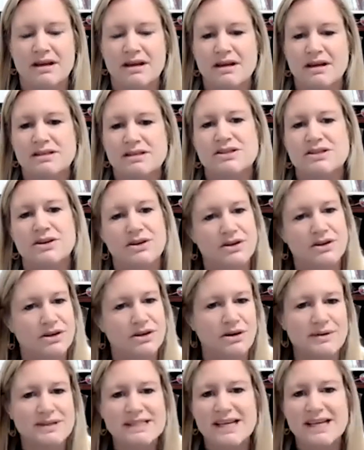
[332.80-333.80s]
So you can
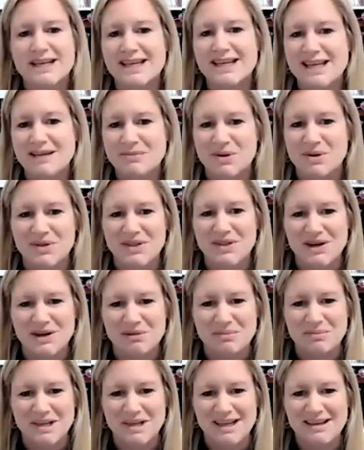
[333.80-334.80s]
always add
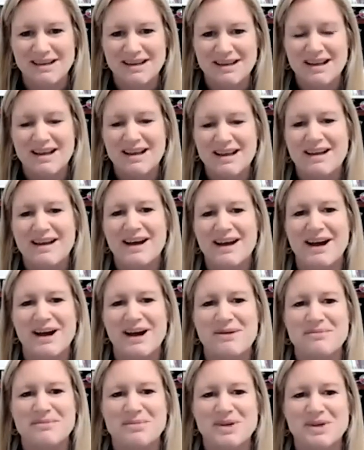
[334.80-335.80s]
chemotherapy,
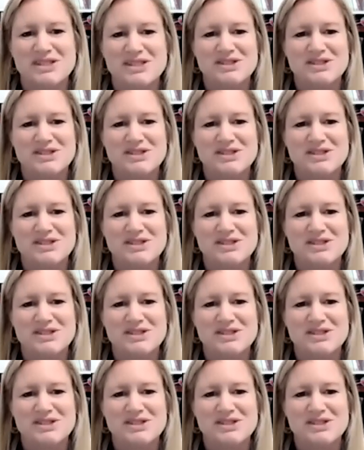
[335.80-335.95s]
which